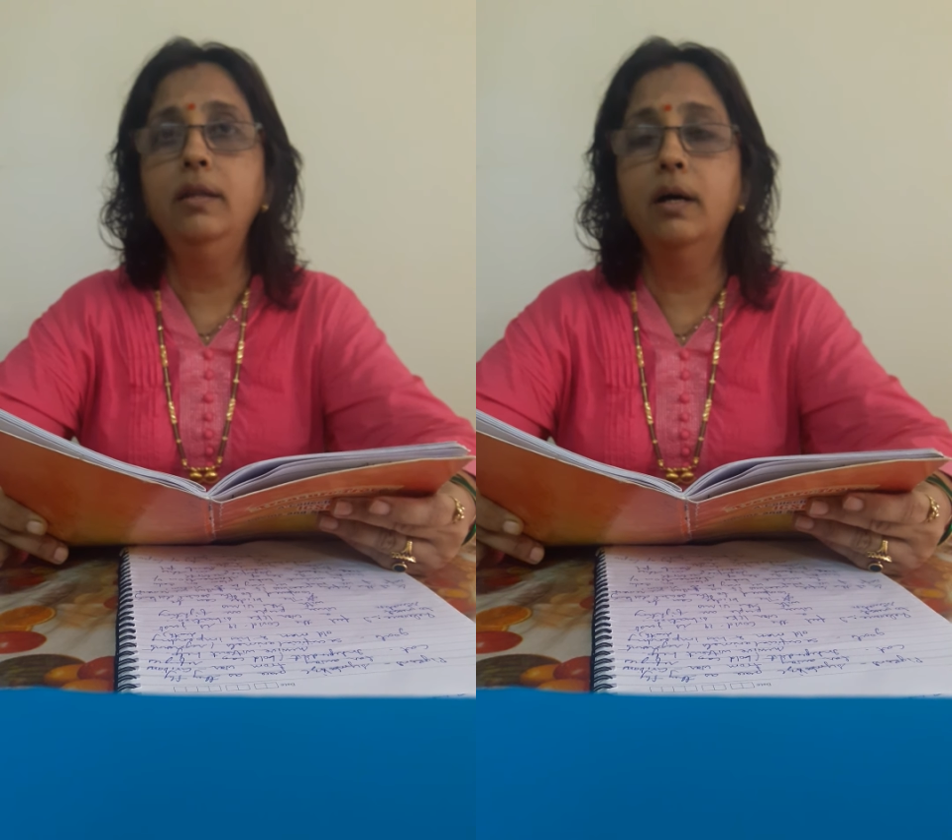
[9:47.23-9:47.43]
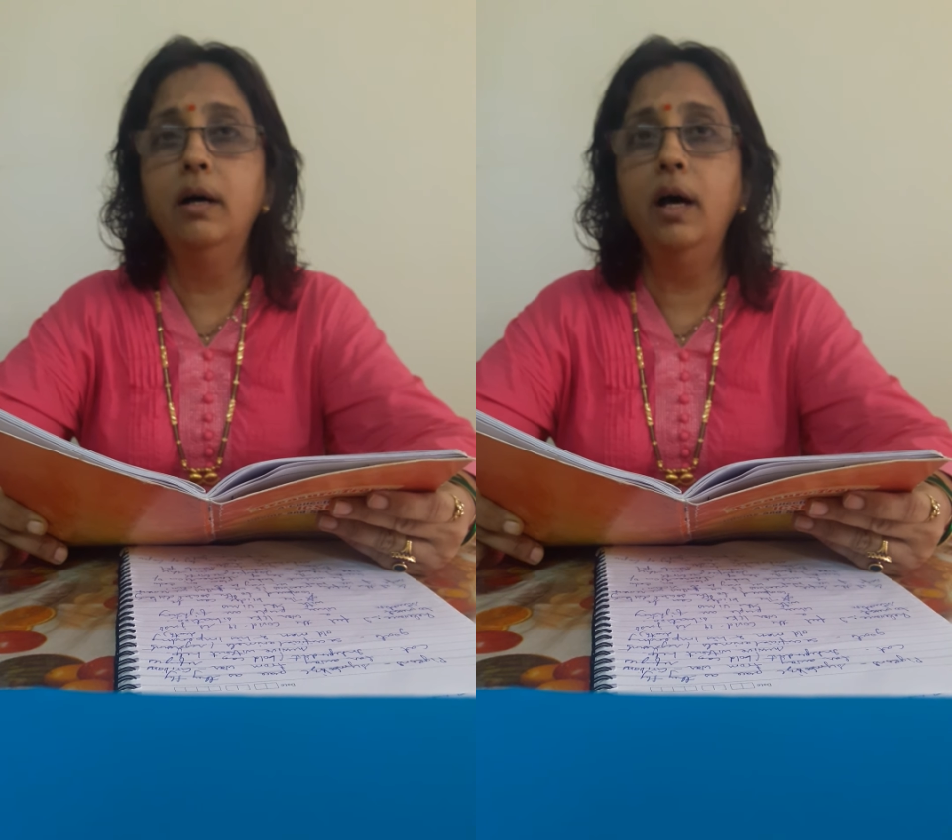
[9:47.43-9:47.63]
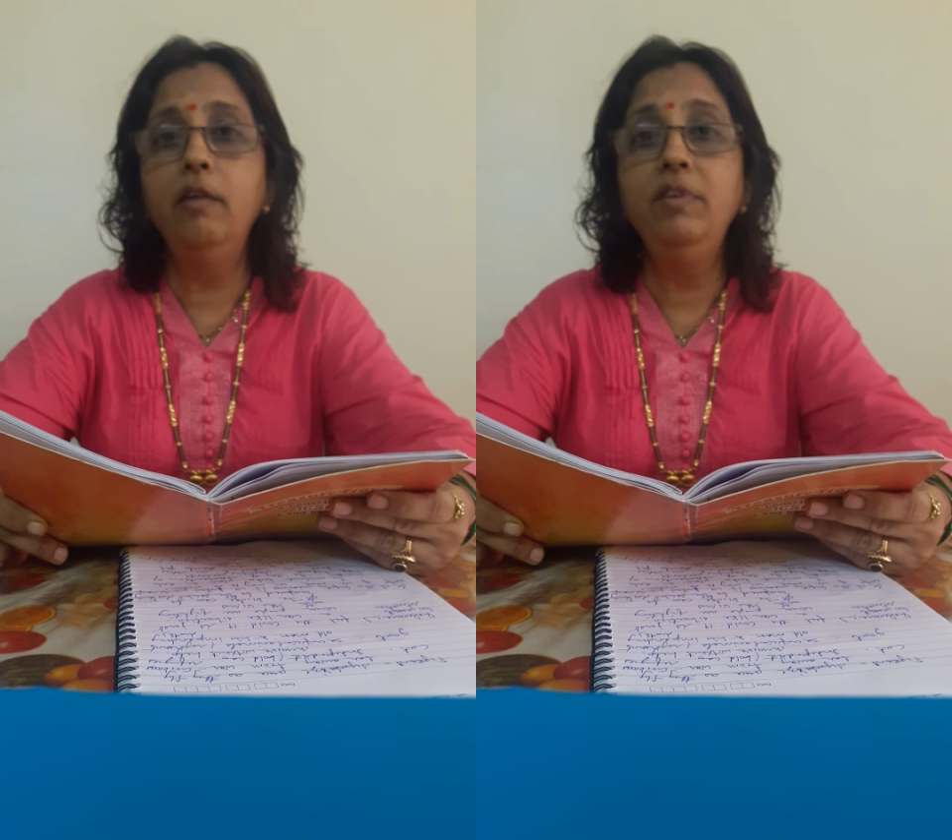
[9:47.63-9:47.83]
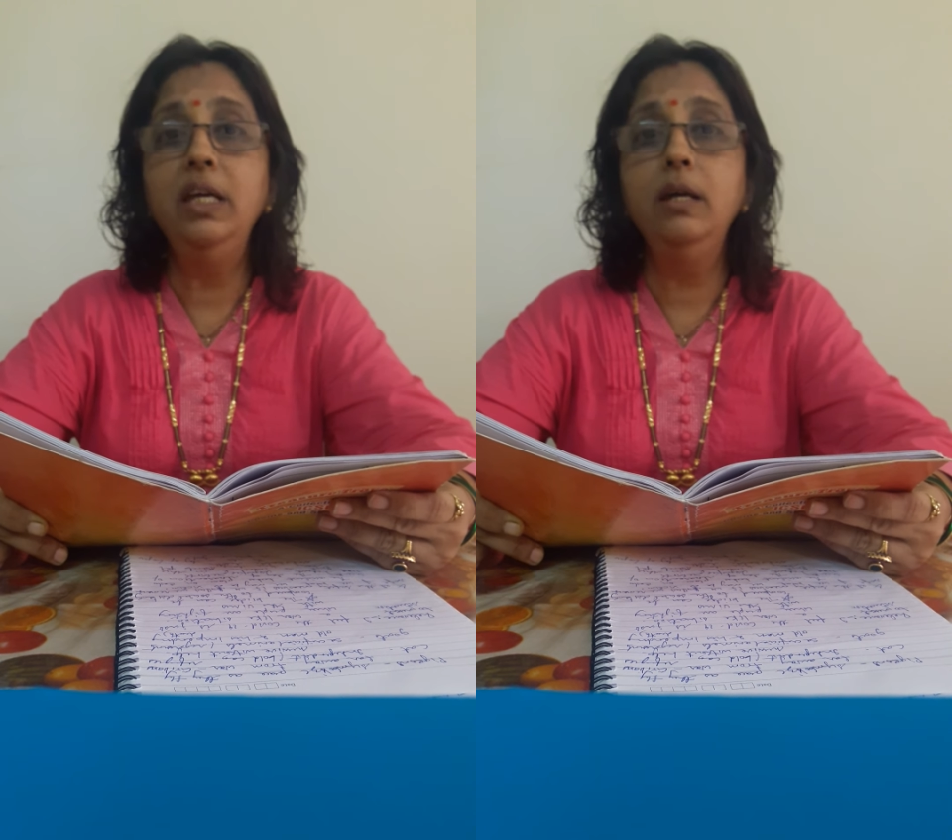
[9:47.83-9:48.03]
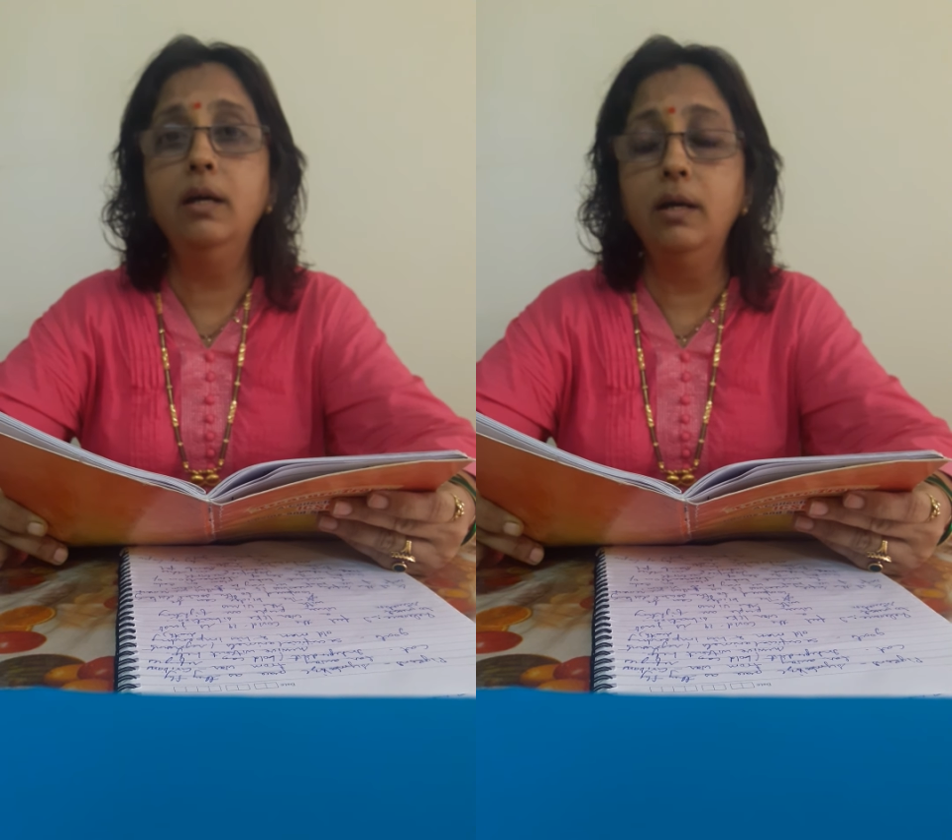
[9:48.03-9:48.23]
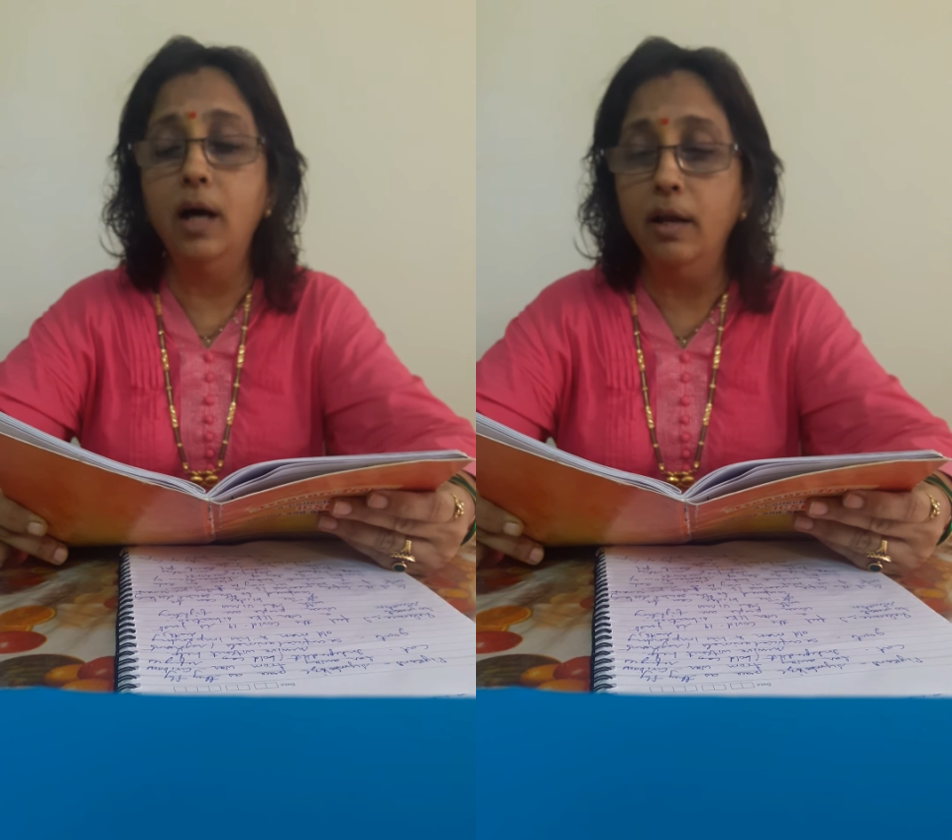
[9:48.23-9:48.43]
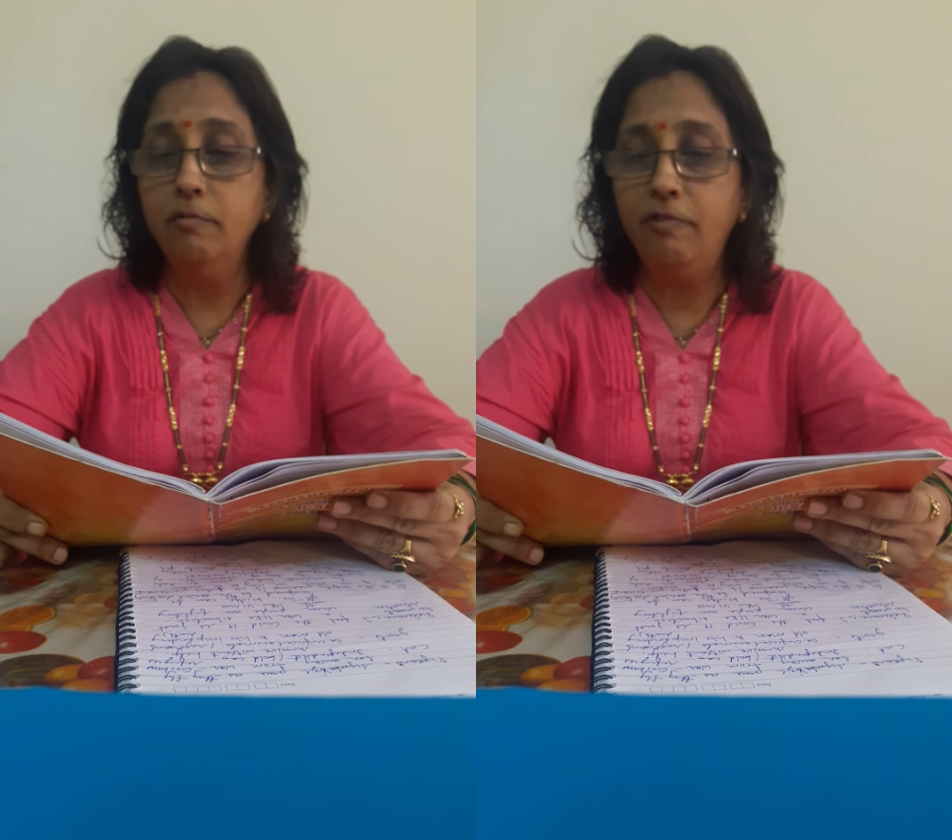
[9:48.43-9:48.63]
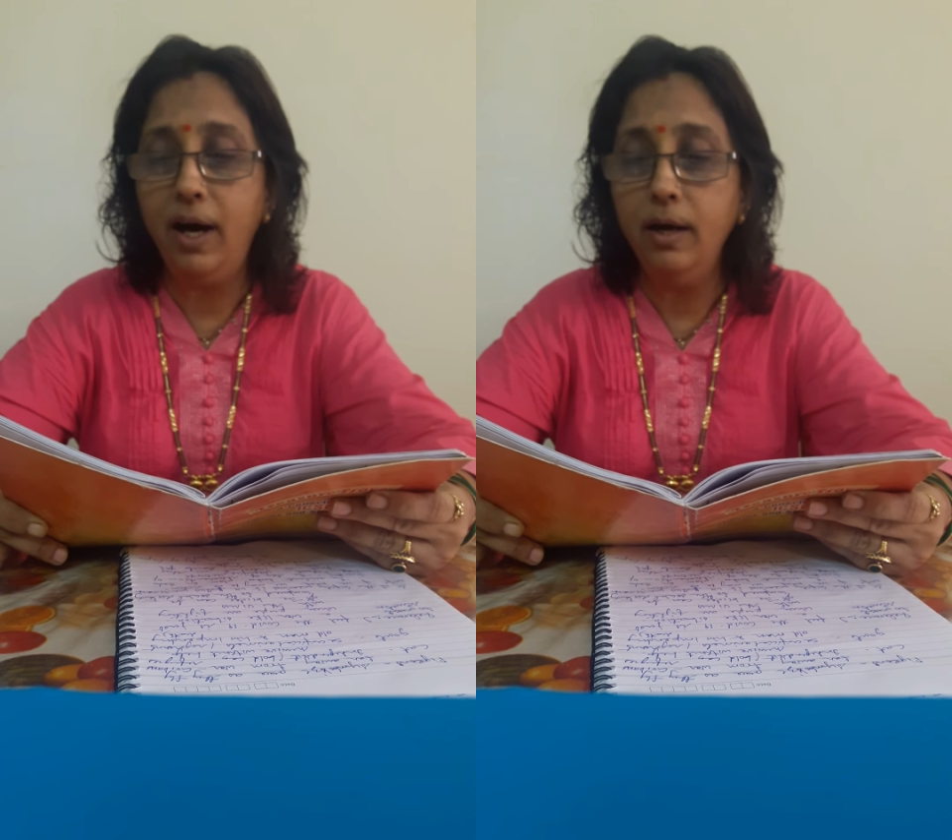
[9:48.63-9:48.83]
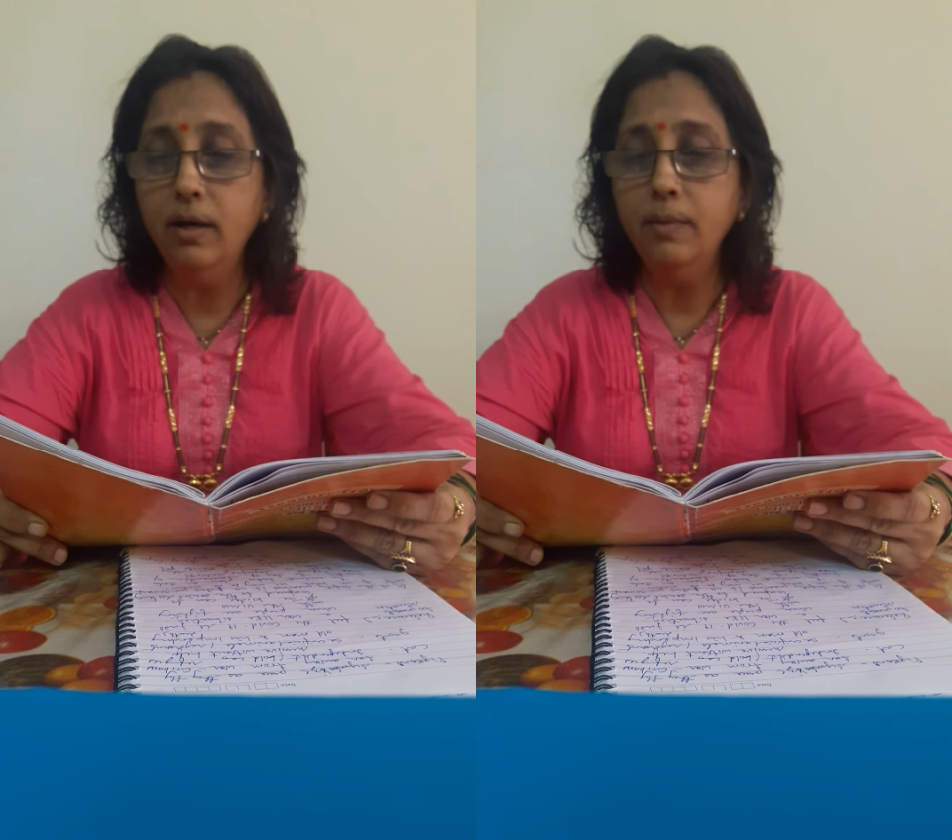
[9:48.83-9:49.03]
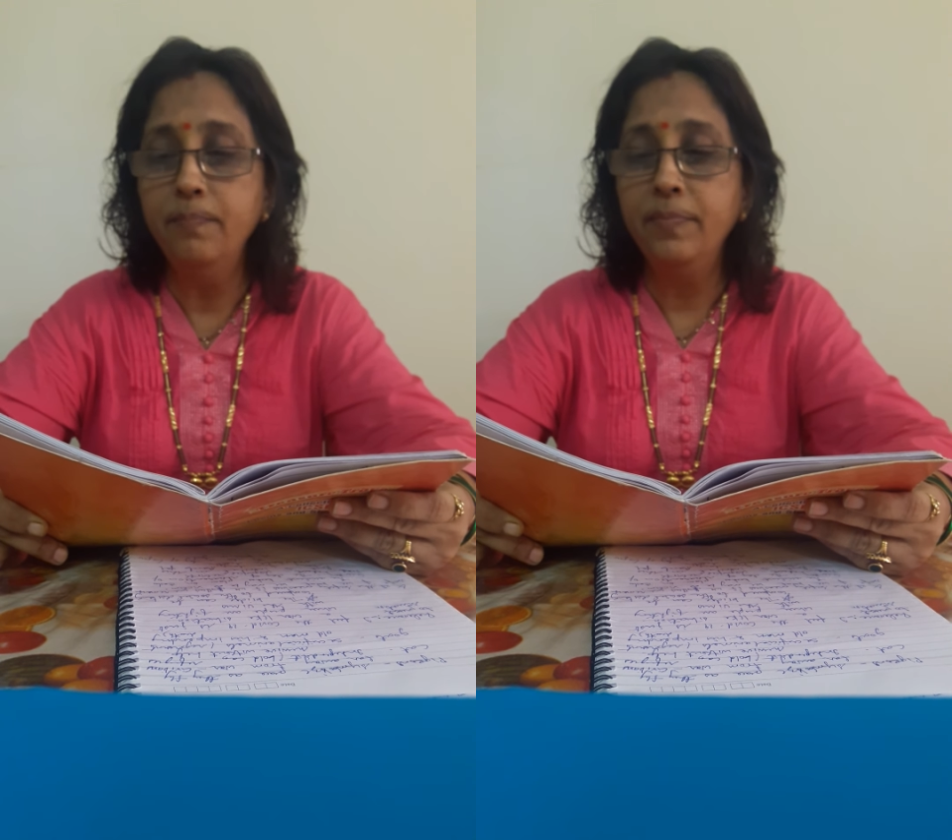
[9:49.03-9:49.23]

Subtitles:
the heavy gunfire.